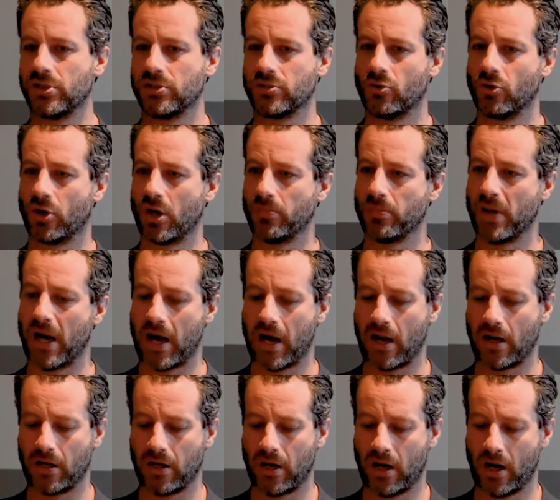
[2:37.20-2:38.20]
you're talking
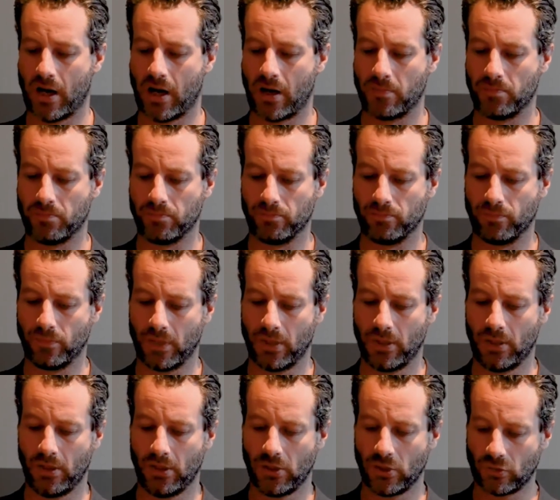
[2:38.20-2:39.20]
about
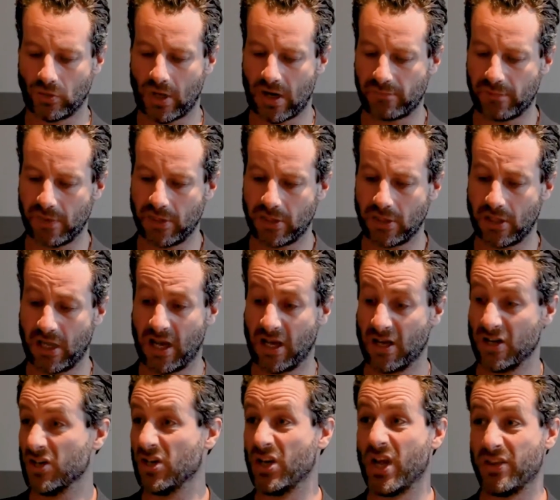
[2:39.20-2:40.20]
traffic
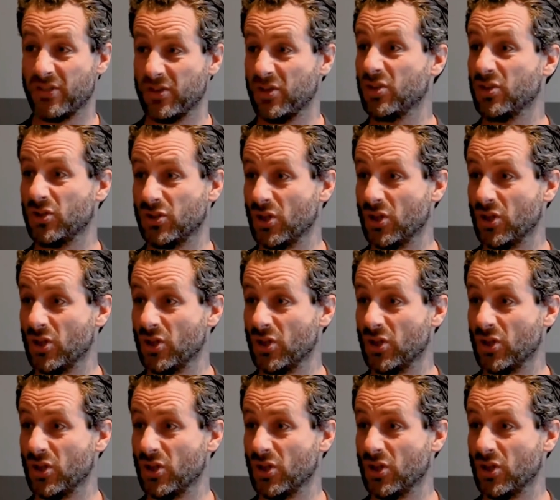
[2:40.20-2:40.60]
and